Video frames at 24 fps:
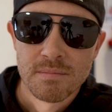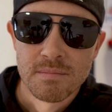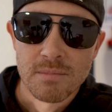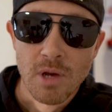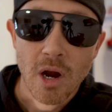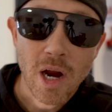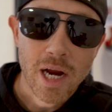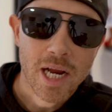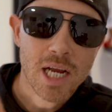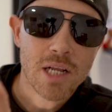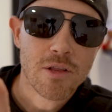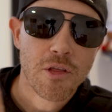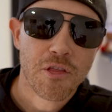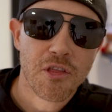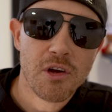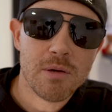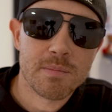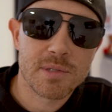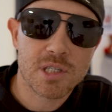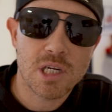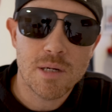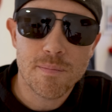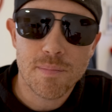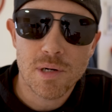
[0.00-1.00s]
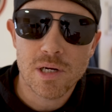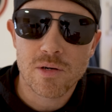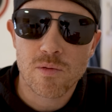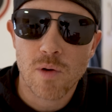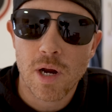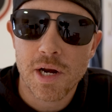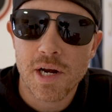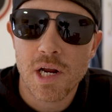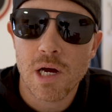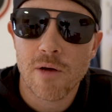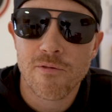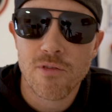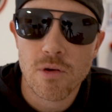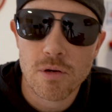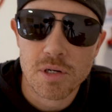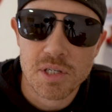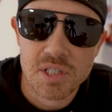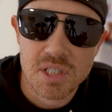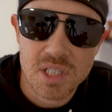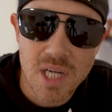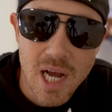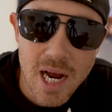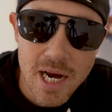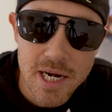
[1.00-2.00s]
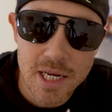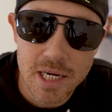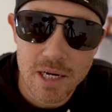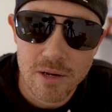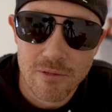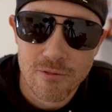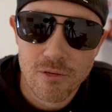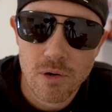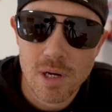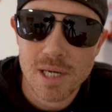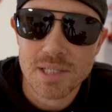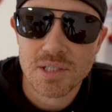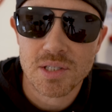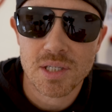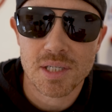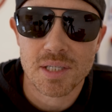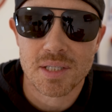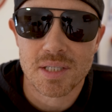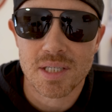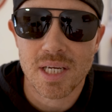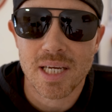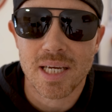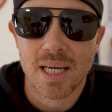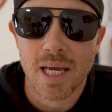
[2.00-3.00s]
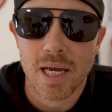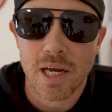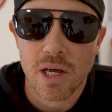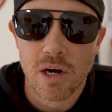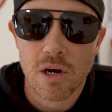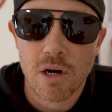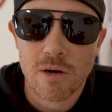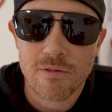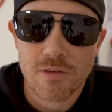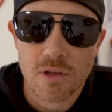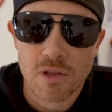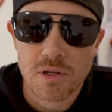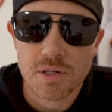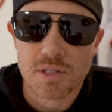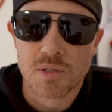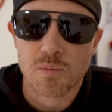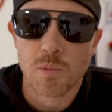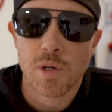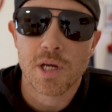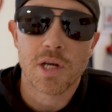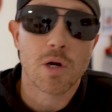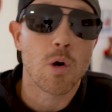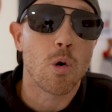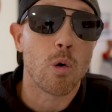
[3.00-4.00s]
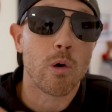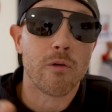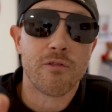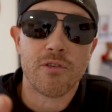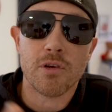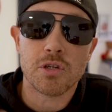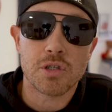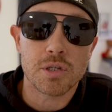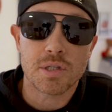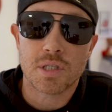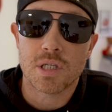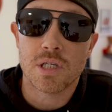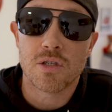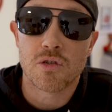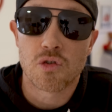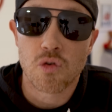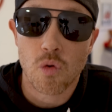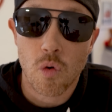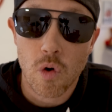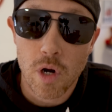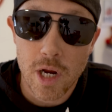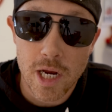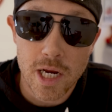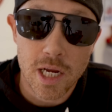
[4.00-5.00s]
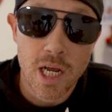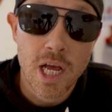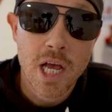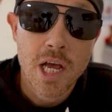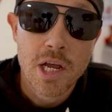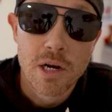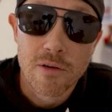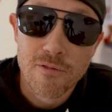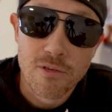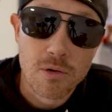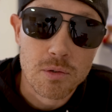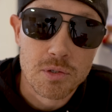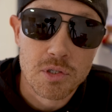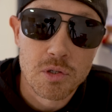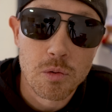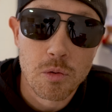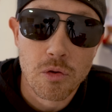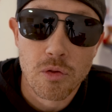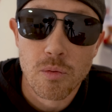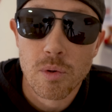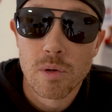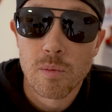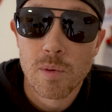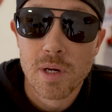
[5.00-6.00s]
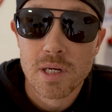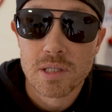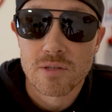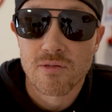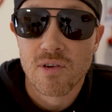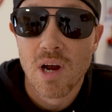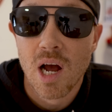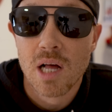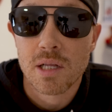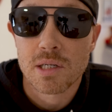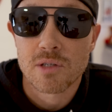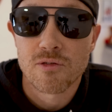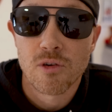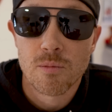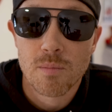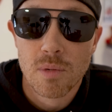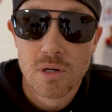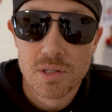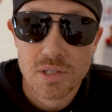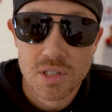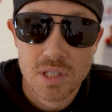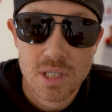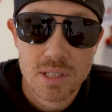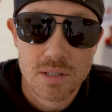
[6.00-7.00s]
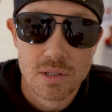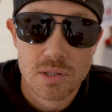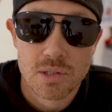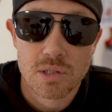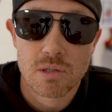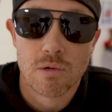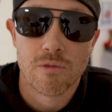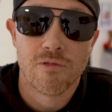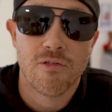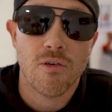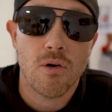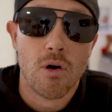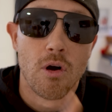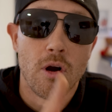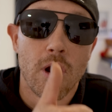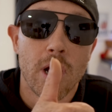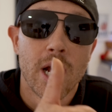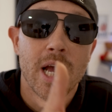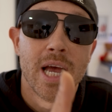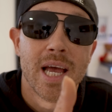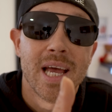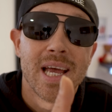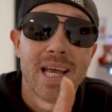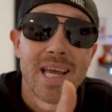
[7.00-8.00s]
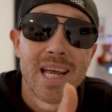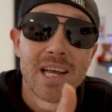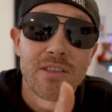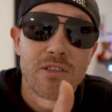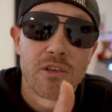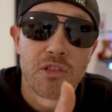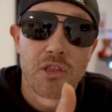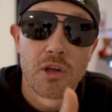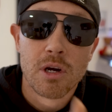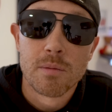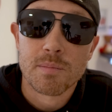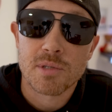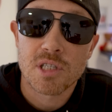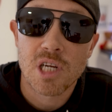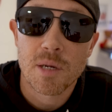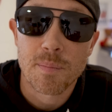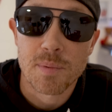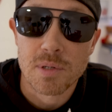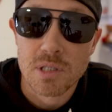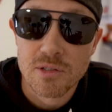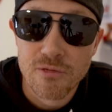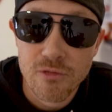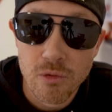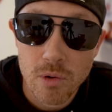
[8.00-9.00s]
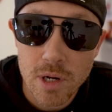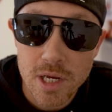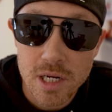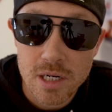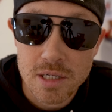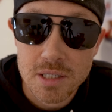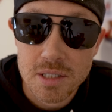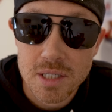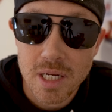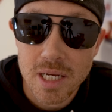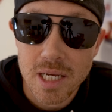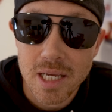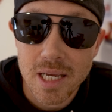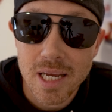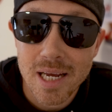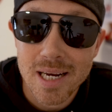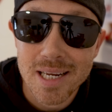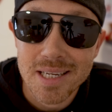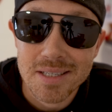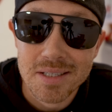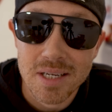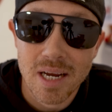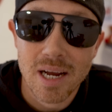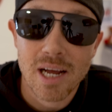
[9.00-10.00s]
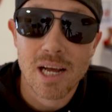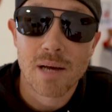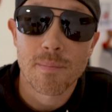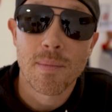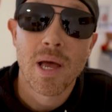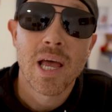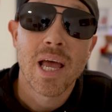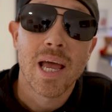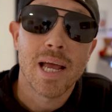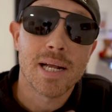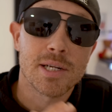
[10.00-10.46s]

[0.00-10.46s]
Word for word: All right, hit the thumbs up button right now if you're excited for SEC kicking off this week, or if you're just enjoying the first 2 or 3 weeks of college football season so far, hit the thumbs up. It's free, doesn't take you any time.